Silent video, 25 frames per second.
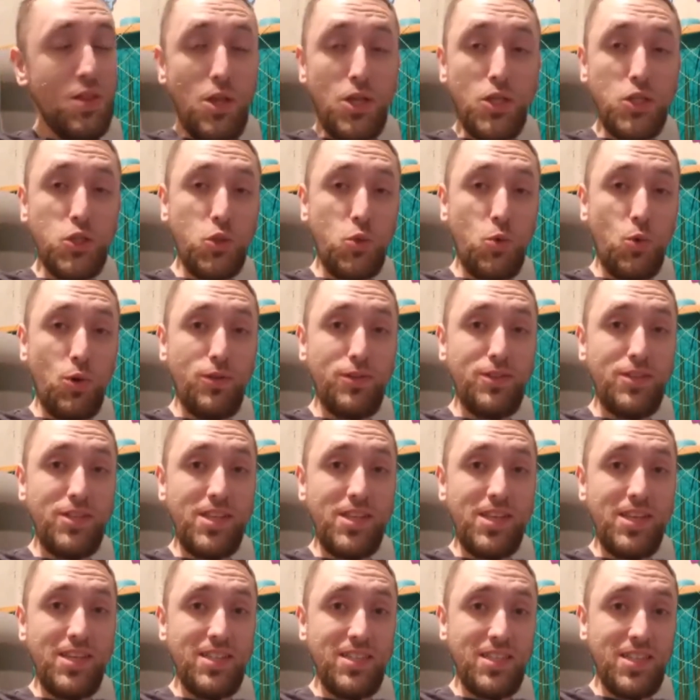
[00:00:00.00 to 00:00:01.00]
squirts
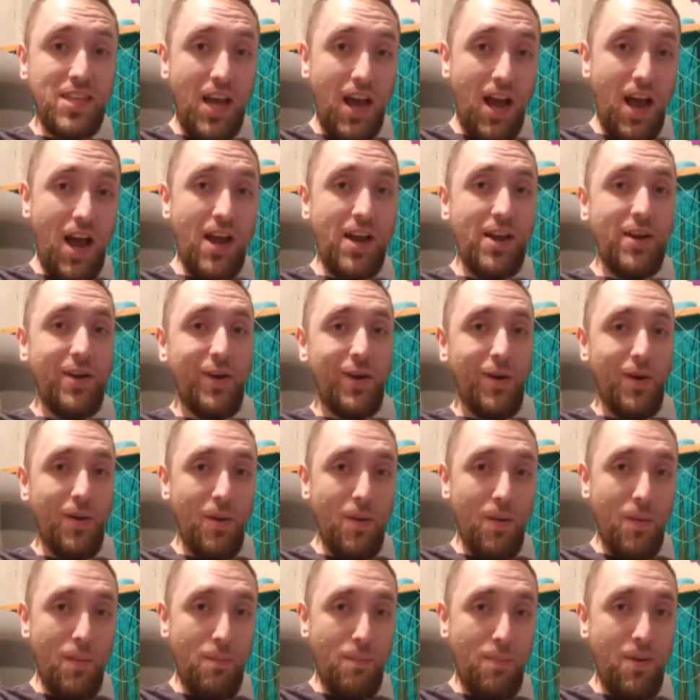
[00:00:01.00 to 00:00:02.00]
the
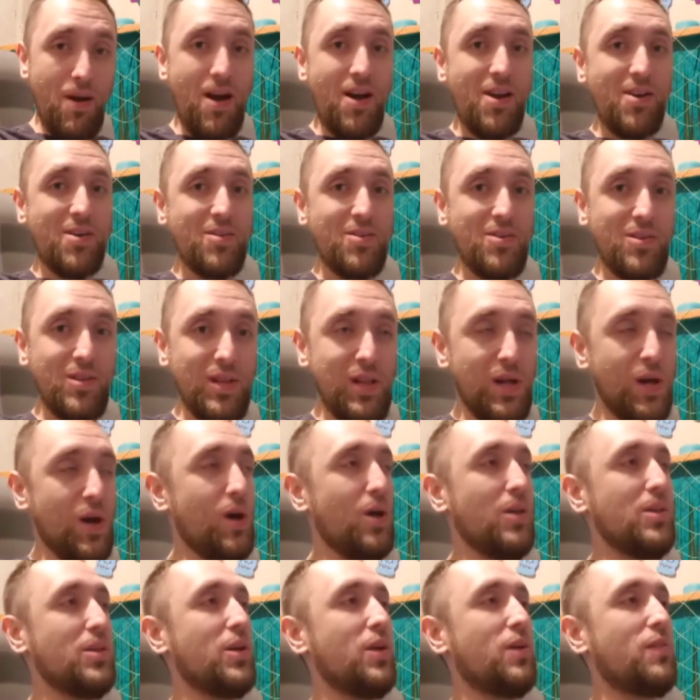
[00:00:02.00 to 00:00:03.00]
entire bottle
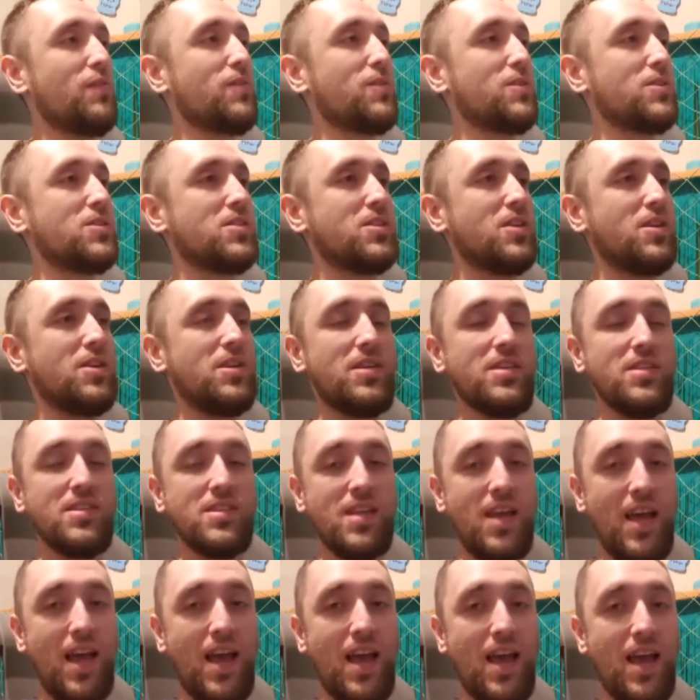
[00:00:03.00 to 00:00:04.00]
all over
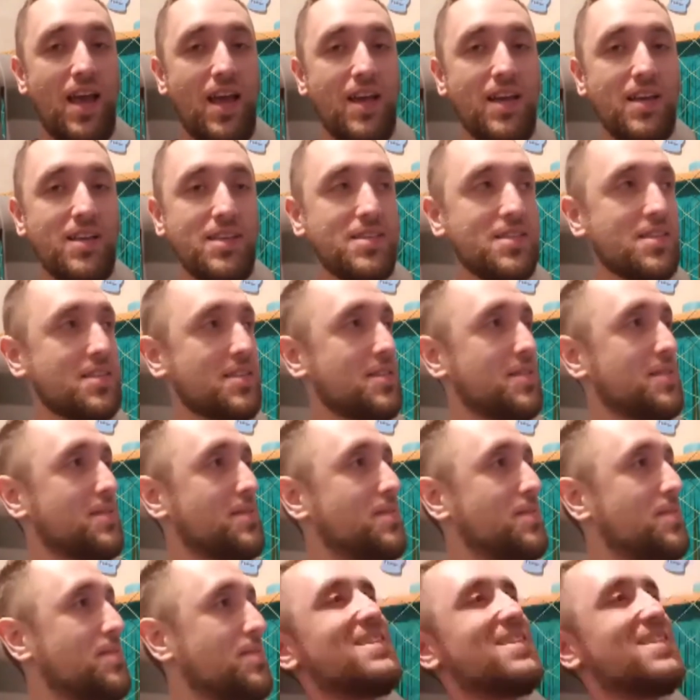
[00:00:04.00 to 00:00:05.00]
Sonny's ass.
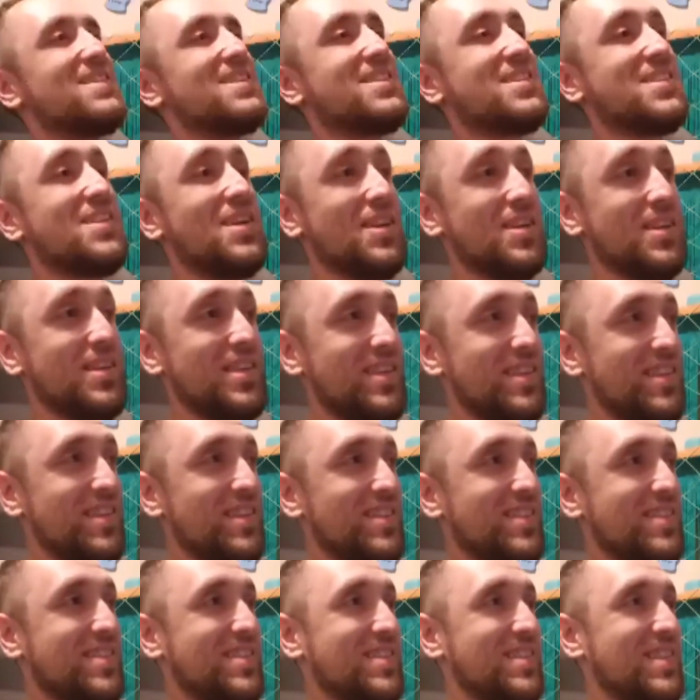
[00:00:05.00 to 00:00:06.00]
Sonny
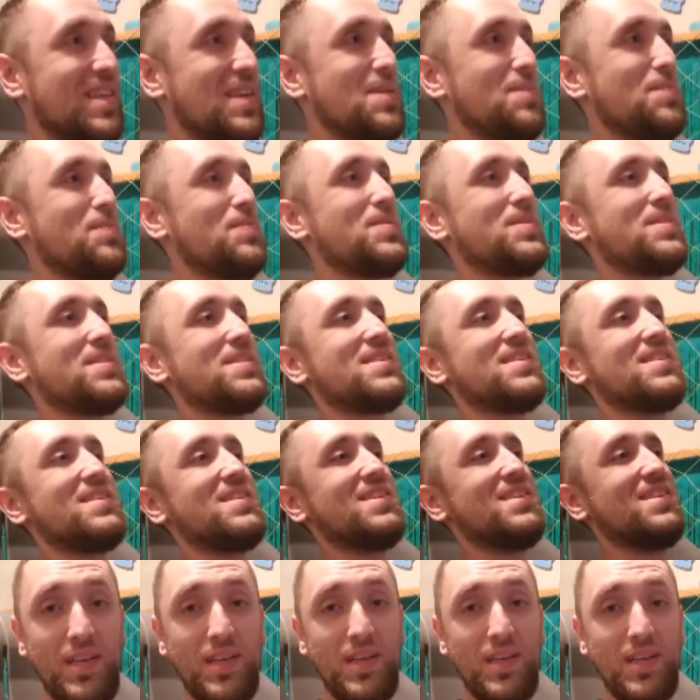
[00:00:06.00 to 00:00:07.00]
slips
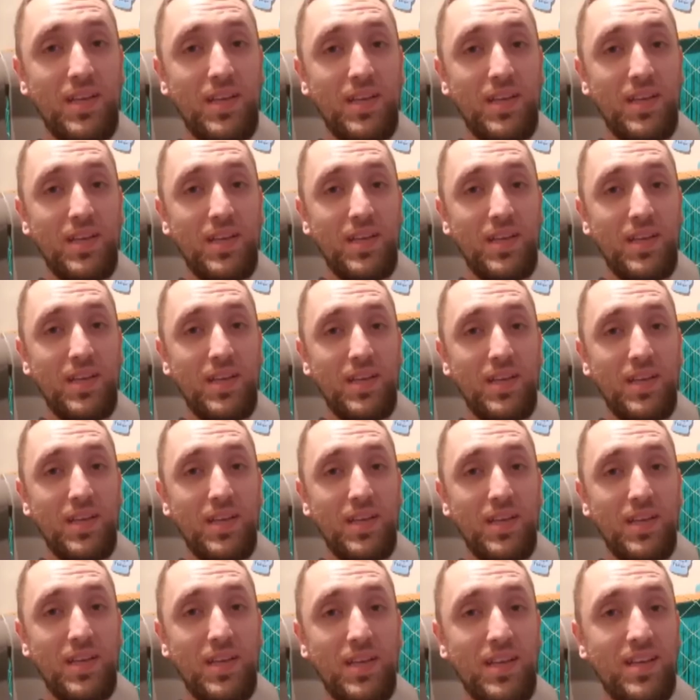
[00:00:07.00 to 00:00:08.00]
into a
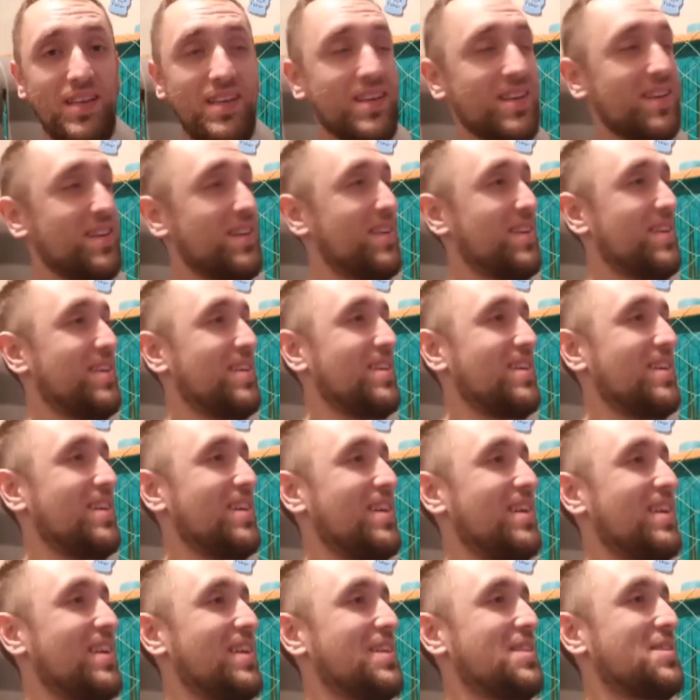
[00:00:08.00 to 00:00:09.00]
split
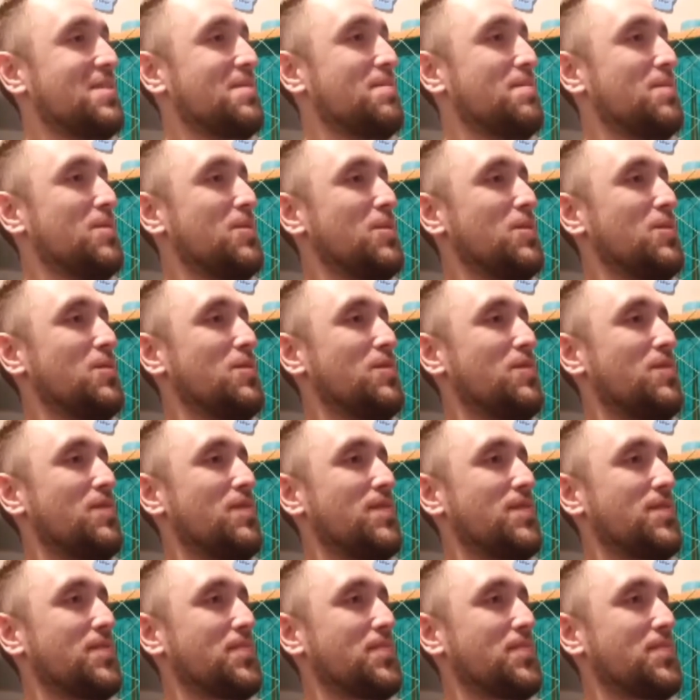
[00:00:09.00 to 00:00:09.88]
and hits a move.